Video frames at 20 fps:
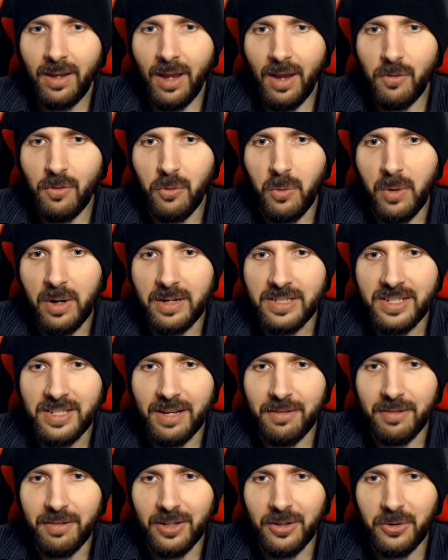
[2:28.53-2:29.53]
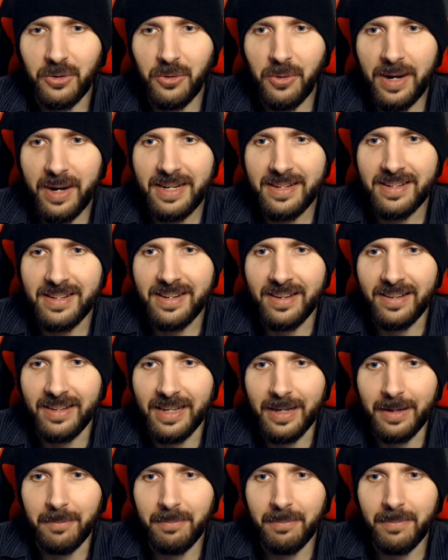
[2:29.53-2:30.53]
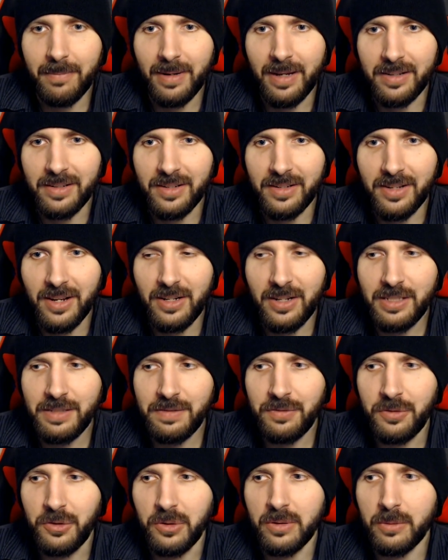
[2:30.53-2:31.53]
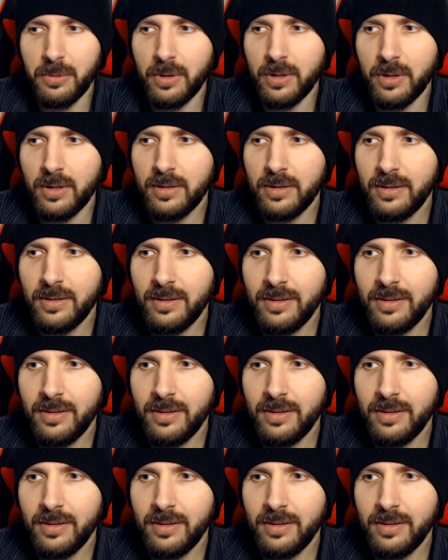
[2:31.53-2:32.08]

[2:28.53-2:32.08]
Everyone's having a great time at Daddy's funeral.